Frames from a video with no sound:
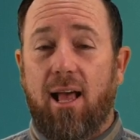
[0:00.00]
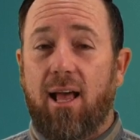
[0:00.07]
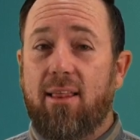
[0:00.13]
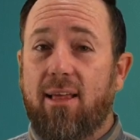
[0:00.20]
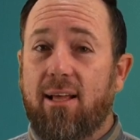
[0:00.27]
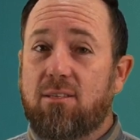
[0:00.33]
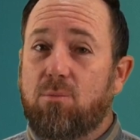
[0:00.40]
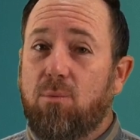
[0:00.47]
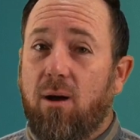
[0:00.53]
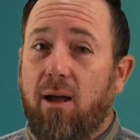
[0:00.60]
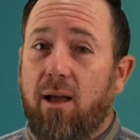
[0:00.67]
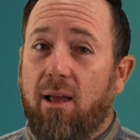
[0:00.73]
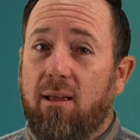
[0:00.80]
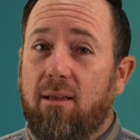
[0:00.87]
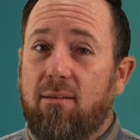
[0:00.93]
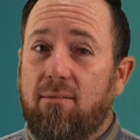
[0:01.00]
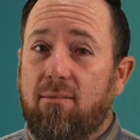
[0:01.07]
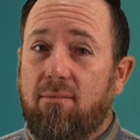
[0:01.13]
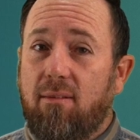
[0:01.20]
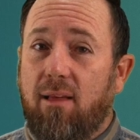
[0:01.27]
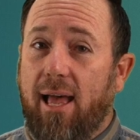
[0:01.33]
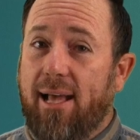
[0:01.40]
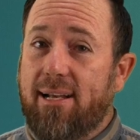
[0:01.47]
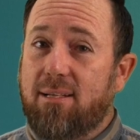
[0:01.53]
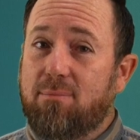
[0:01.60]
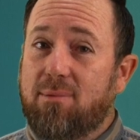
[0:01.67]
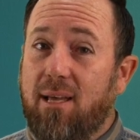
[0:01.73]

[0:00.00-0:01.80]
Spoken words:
And that's why atoms